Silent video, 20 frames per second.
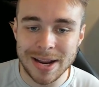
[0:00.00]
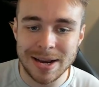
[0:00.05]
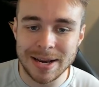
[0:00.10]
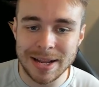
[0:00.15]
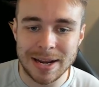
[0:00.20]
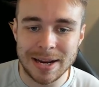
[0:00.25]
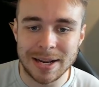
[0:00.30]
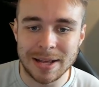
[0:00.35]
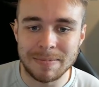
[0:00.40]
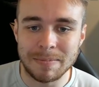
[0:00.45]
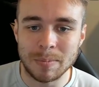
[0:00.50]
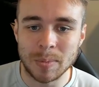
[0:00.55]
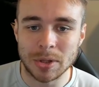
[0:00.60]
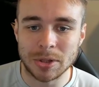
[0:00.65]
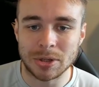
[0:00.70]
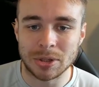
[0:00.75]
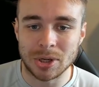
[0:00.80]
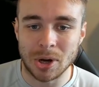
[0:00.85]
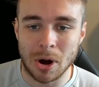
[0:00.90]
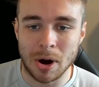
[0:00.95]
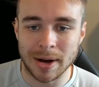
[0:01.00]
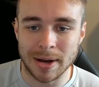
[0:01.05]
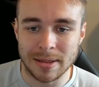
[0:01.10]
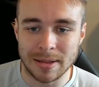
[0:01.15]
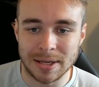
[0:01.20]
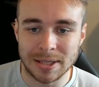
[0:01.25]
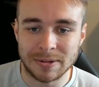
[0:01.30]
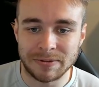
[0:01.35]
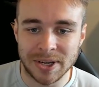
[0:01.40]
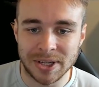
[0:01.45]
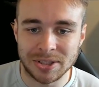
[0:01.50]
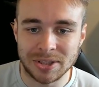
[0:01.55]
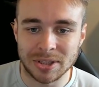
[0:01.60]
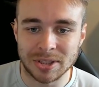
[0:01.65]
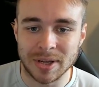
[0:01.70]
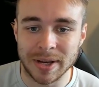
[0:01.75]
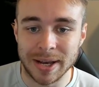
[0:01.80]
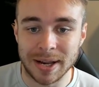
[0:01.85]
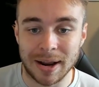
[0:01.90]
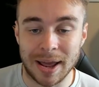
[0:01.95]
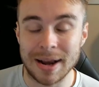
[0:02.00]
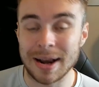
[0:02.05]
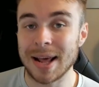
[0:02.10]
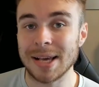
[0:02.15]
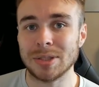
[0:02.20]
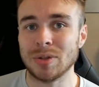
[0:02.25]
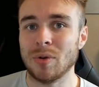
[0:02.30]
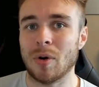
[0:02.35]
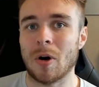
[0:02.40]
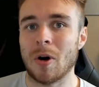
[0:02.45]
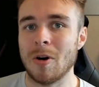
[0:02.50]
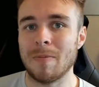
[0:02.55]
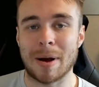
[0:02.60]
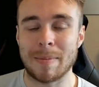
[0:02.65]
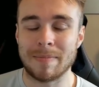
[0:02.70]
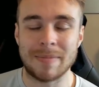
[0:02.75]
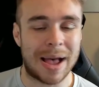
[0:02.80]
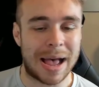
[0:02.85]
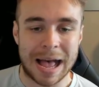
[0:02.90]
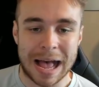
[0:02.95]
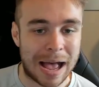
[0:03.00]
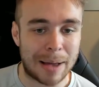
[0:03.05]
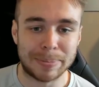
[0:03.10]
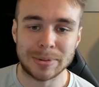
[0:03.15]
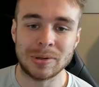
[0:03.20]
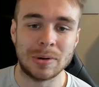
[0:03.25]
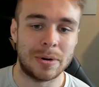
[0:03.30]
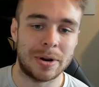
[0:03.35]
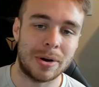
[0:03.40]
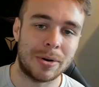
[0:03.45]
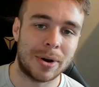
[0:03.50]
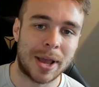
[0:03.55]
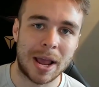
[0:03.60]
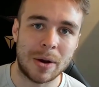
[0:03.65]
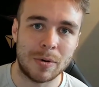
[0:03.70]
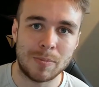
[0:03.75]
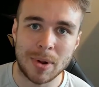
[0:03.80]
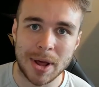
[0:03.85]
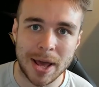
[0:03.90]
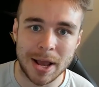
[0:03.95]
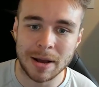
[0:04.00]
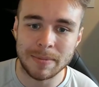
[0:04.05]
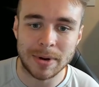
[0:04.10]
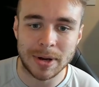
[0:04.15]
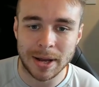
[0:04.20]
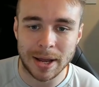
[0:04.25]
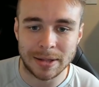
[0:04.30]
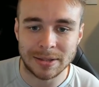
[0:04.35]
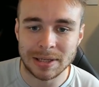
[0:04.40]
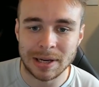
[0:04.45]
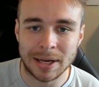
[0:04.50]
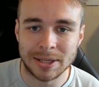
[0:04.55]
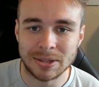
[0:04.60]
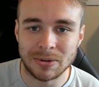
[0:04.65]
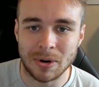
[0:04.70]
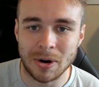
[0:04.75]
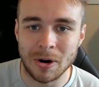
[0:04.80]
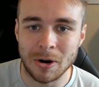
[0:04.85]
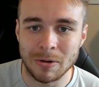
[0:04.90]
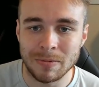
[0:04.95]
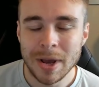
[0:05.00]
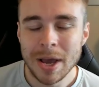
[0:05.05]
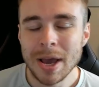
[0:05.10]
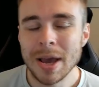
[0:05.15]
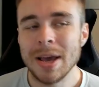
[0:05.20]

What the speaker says: need him to target these fixtures here. Like, Leicester at home, I'm absolutely okay with playing him against Leicester at home.